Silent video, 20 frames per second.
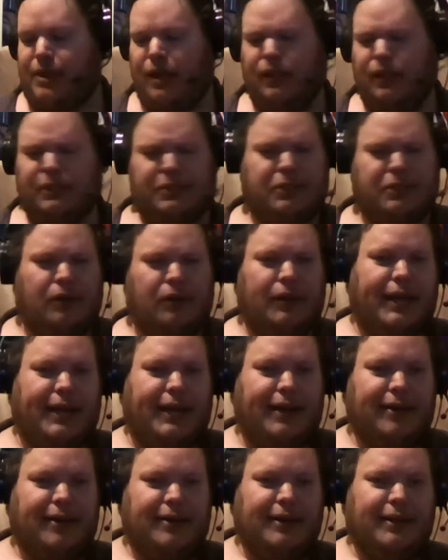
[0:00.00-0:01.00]
So
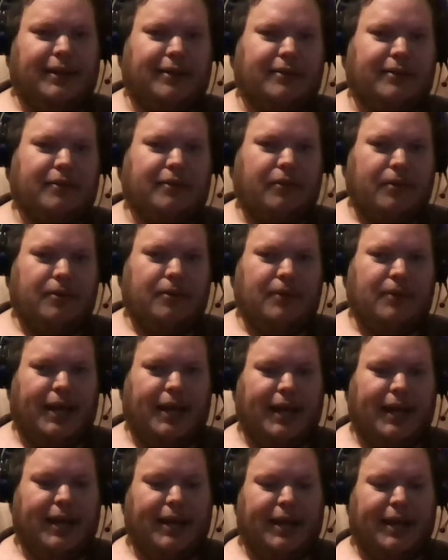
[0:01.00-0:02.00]
yeah,
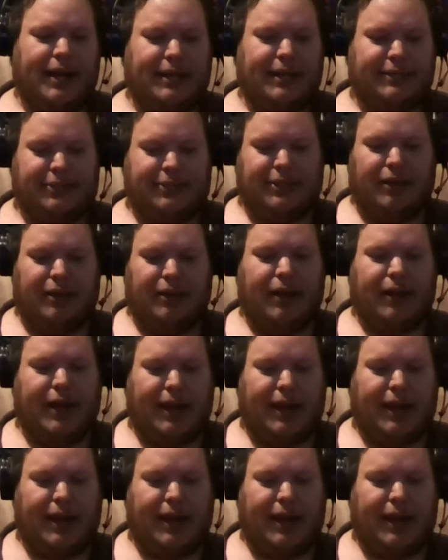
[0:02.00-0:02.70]
and I still